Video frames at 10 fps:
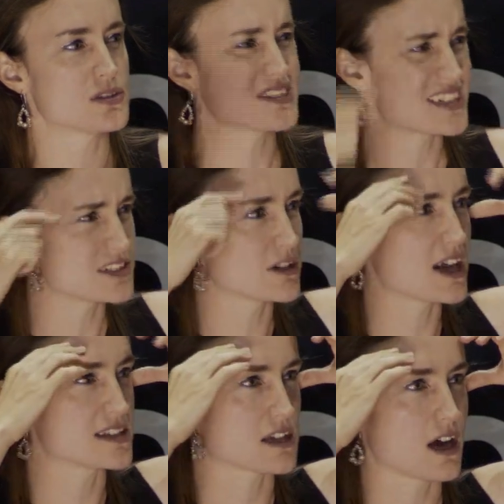So I started to
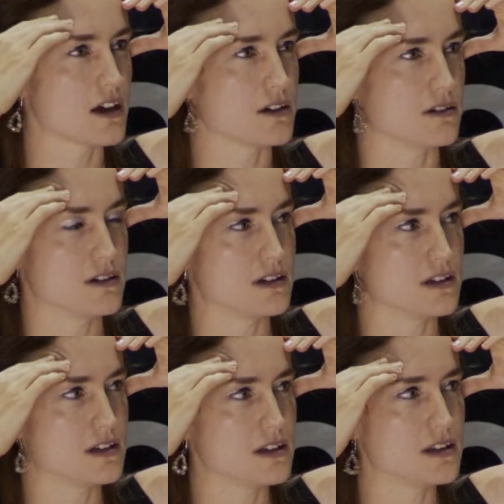realize, oh,
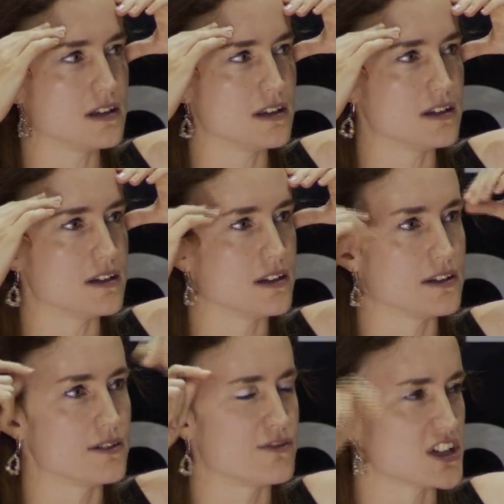
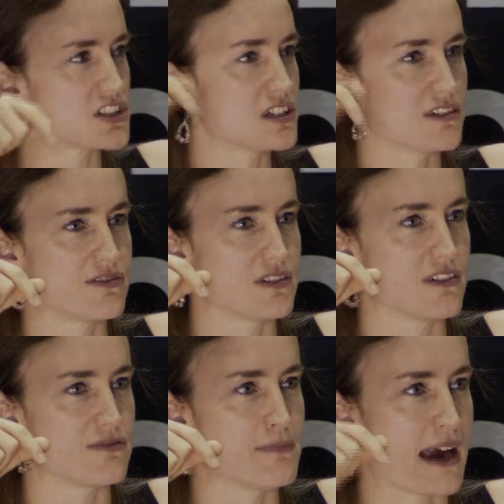the vision
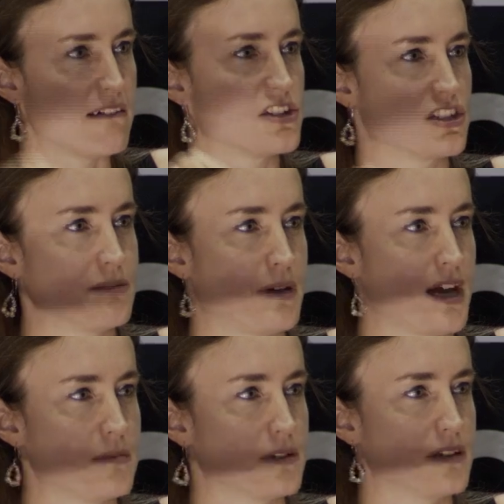of marriage in the
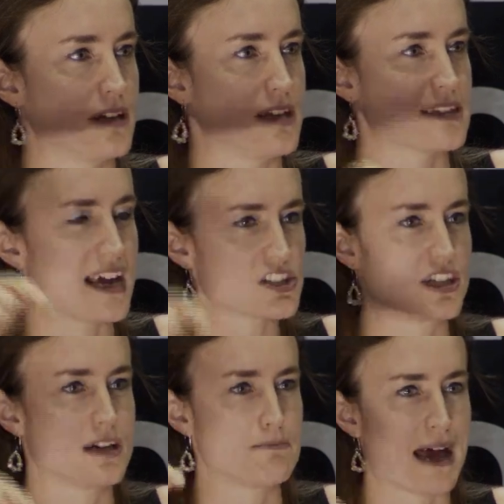Bible is
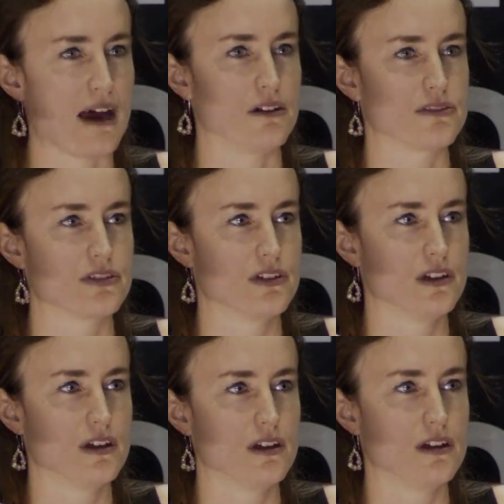actually about
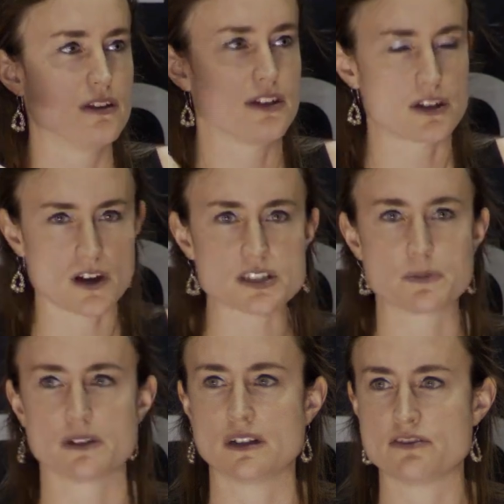the
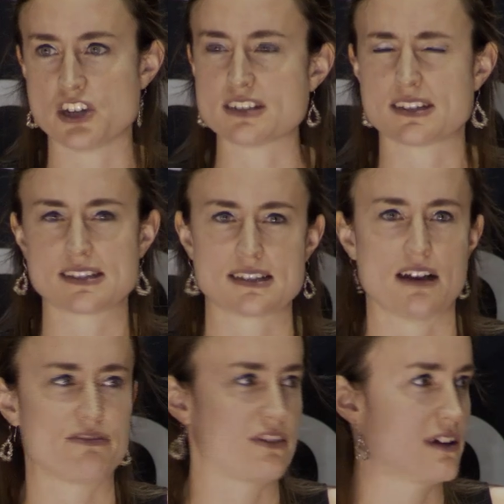gospel of Jesus'
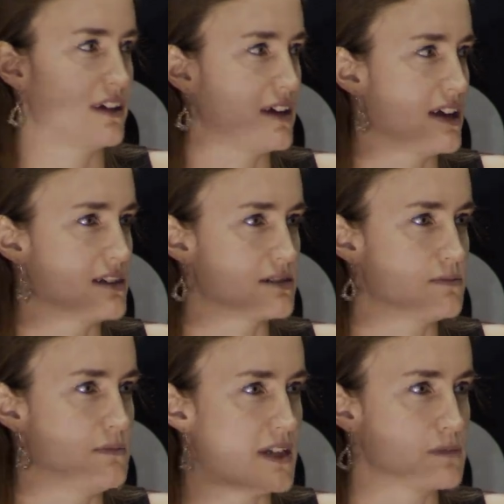love for
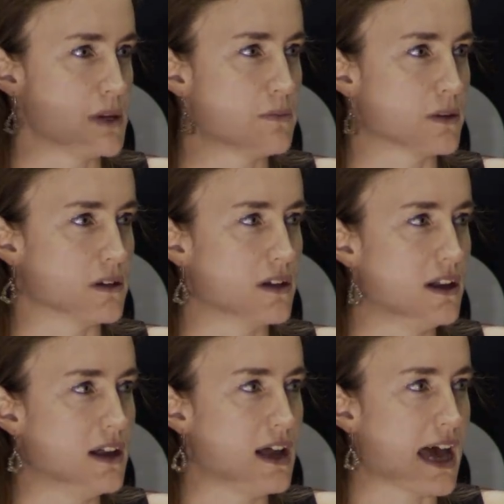his people
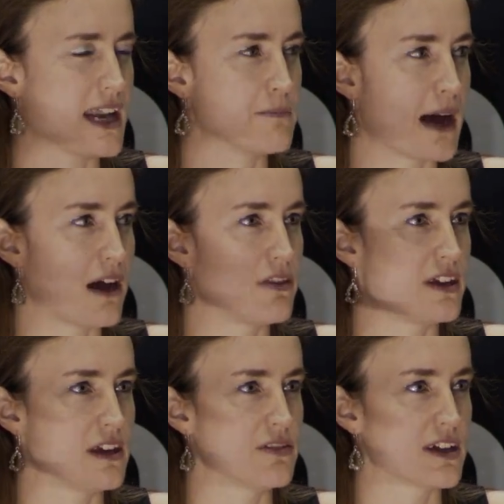and about
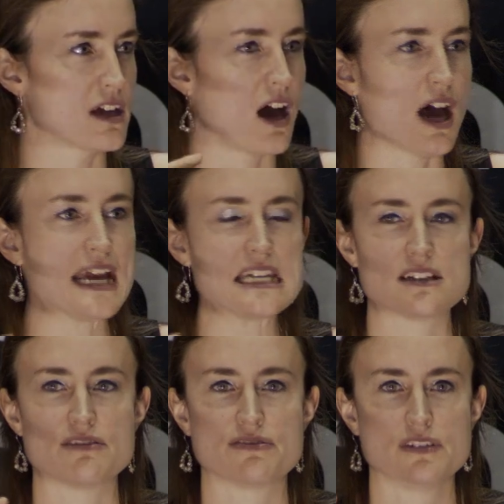the kind
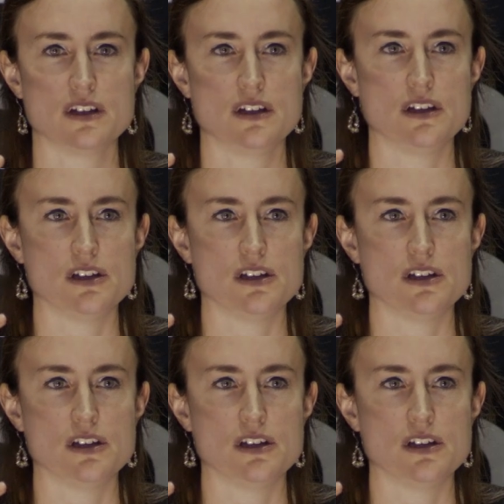of